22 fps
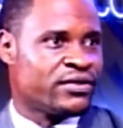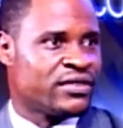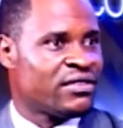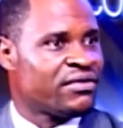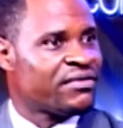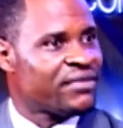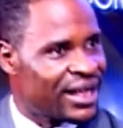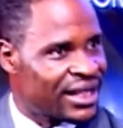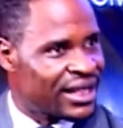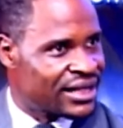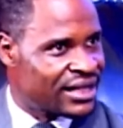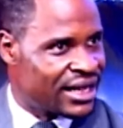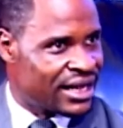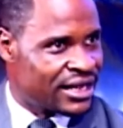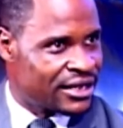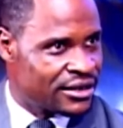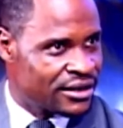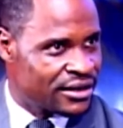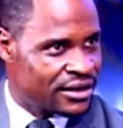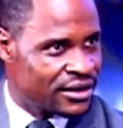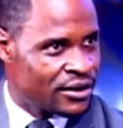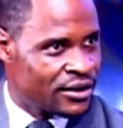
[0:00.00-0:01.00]
the fact
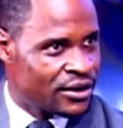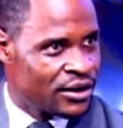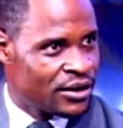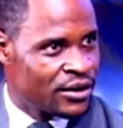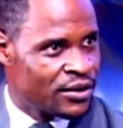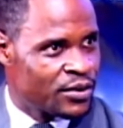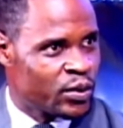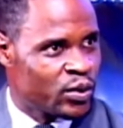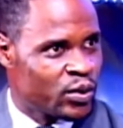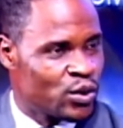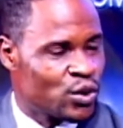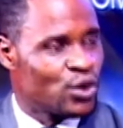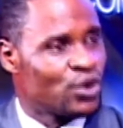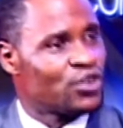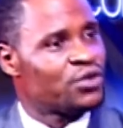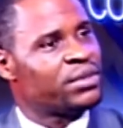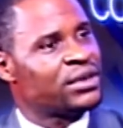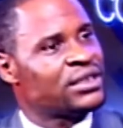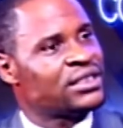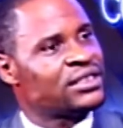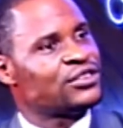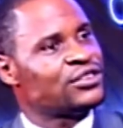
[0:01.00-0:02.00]
that those
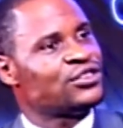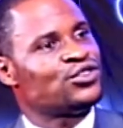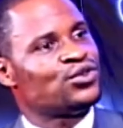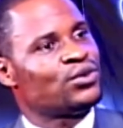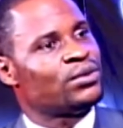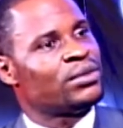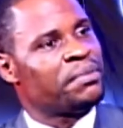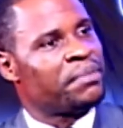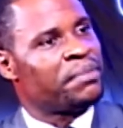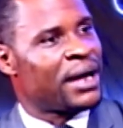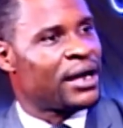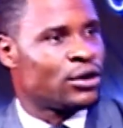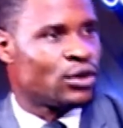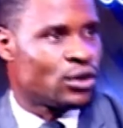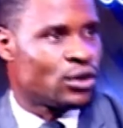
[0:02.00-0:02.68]
persons should be pardoned.